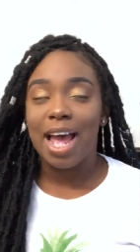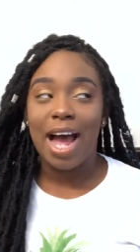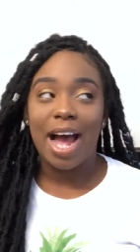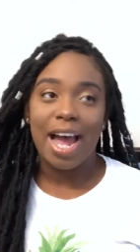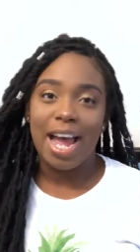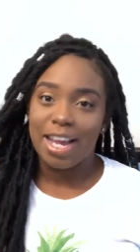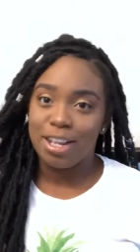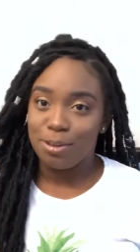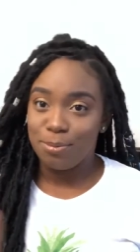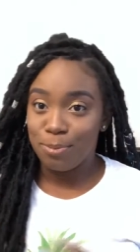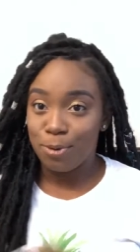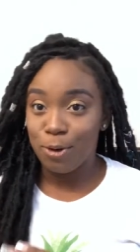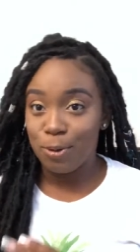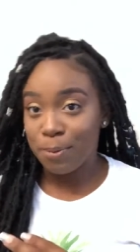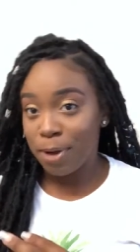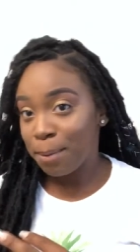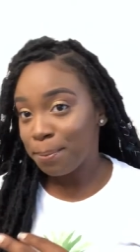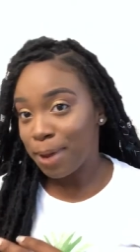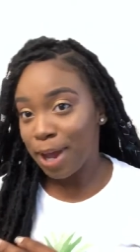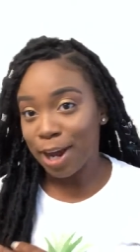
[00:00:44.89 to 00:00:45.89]
I had to pull
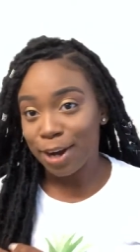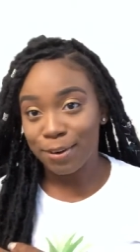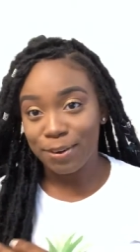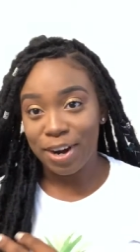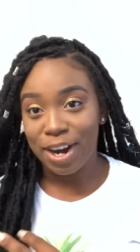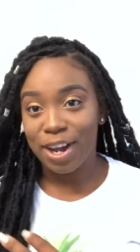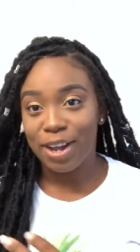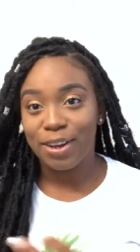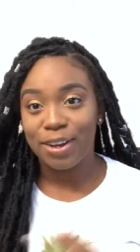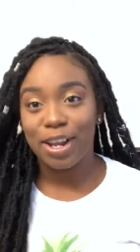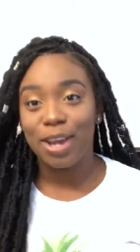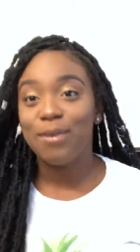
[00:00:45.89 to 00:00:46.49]
my background.